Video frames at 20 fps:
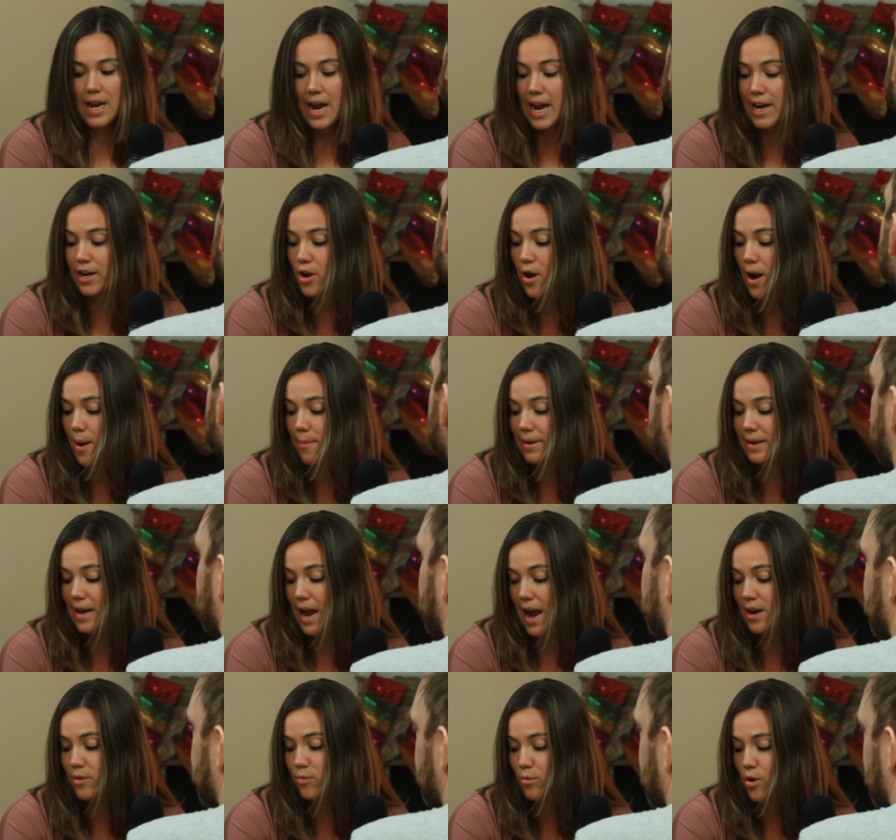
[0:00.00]
I know. I mean,
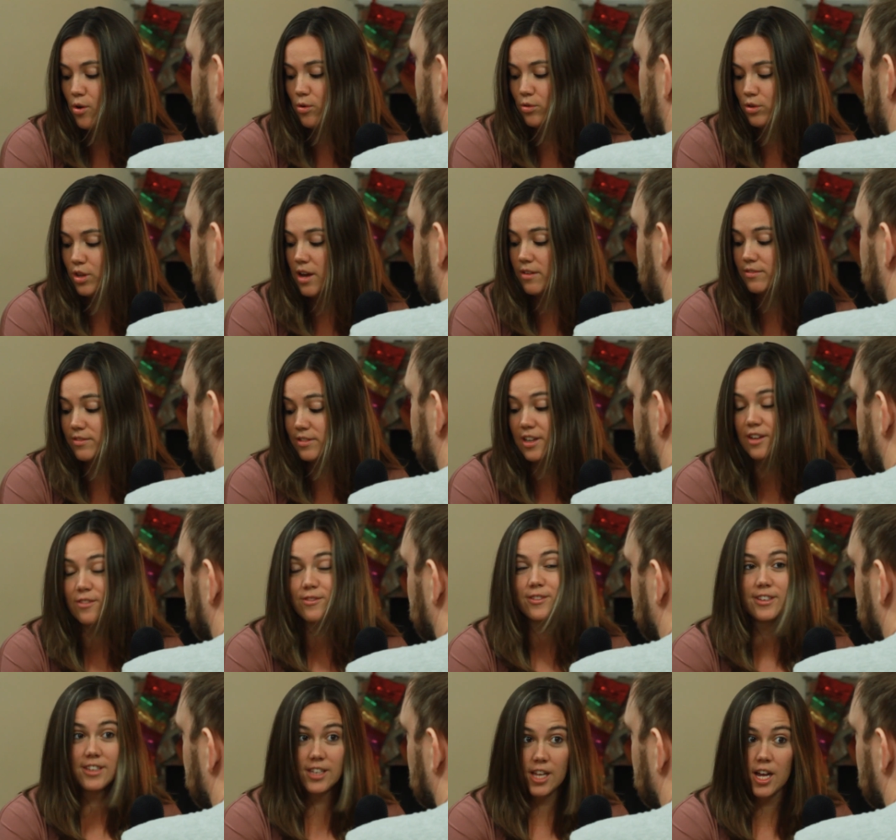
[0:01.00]
I wrote
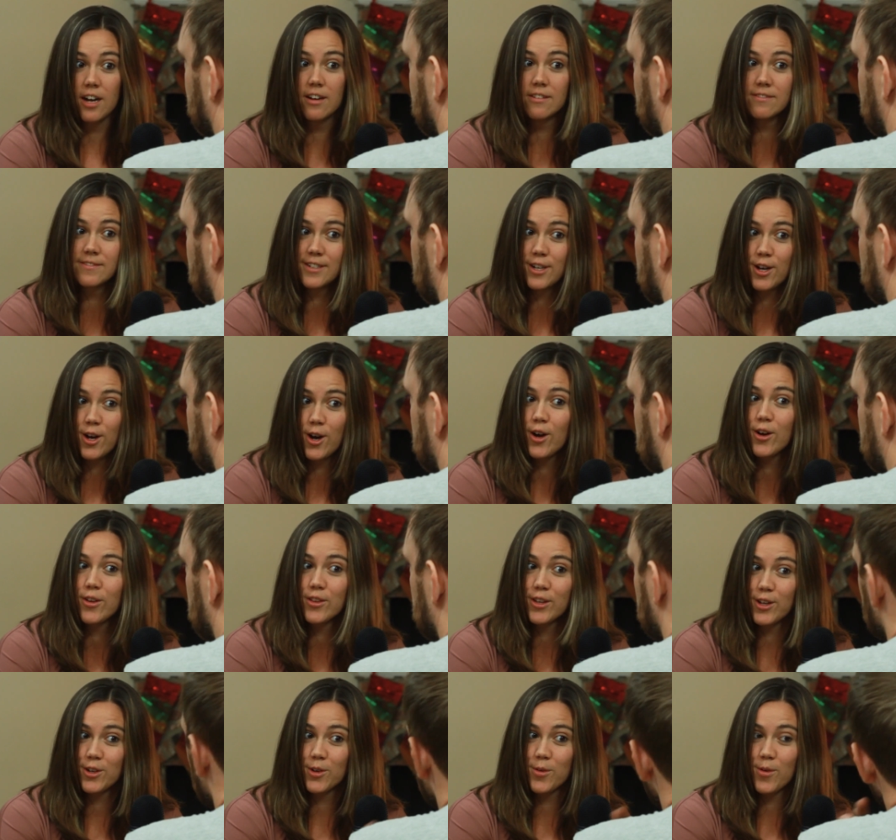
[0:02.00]
loved
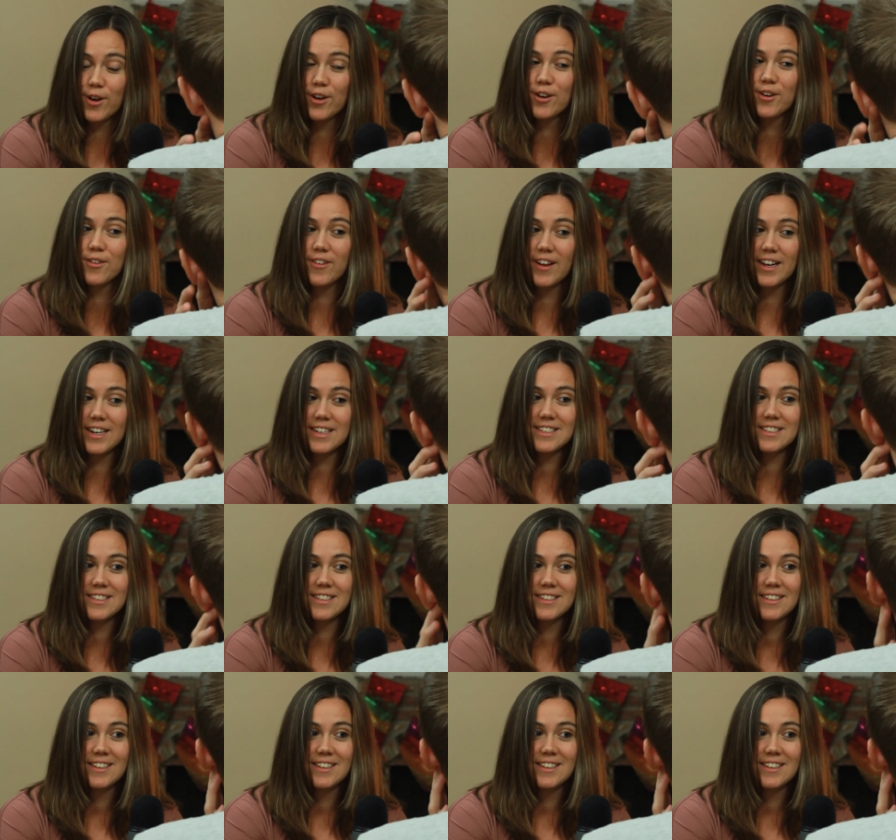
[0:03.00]
all the underwater effects.